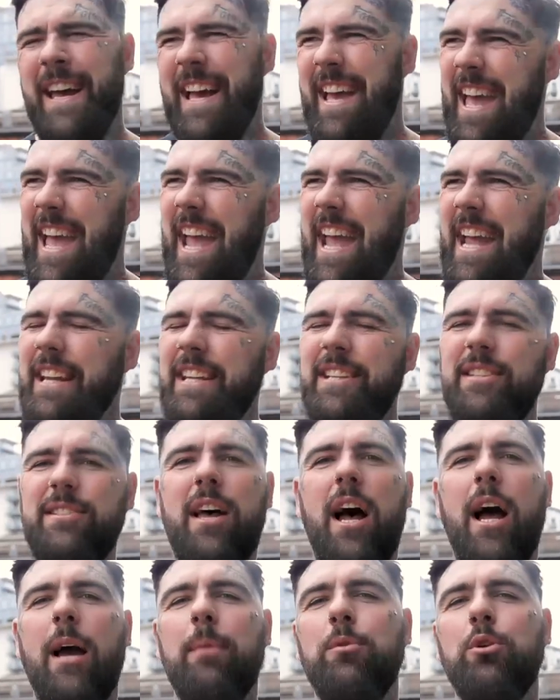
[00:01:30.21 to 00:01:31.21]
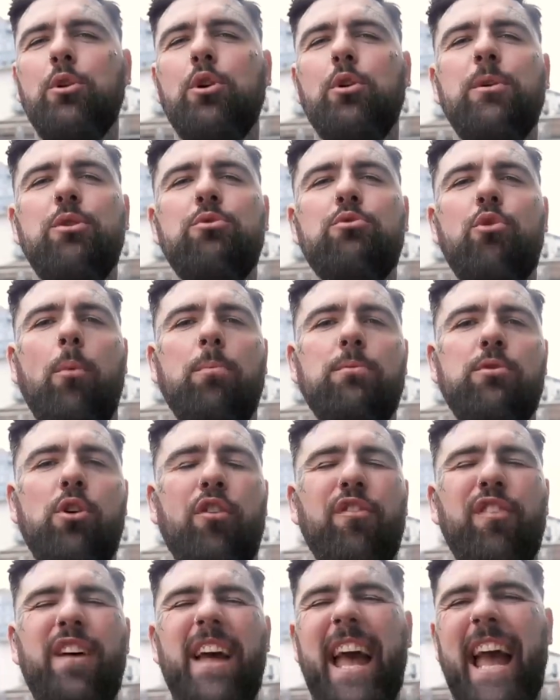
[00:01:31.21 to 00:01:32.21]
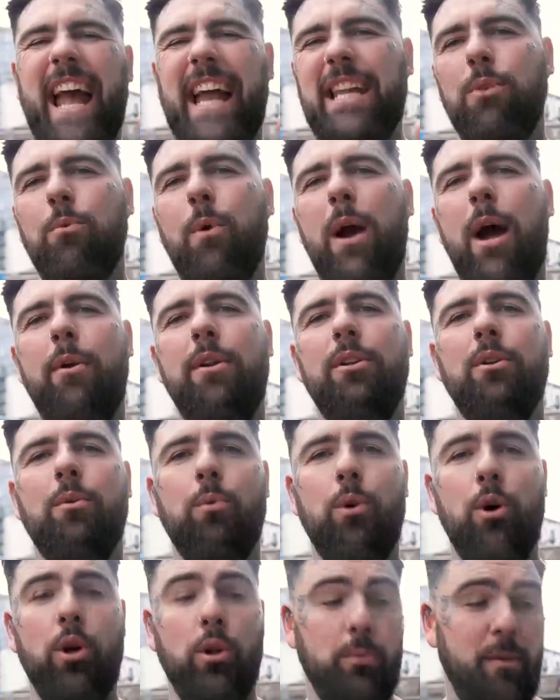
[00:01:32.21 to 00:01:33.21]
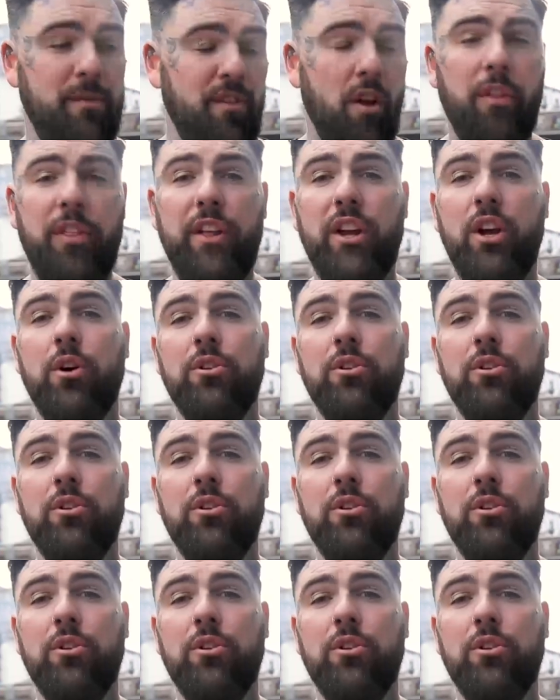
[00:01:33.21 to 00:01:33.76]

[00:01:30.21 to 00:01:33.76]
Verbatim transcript: at any time you could be dropped off anywhere in the world with nothing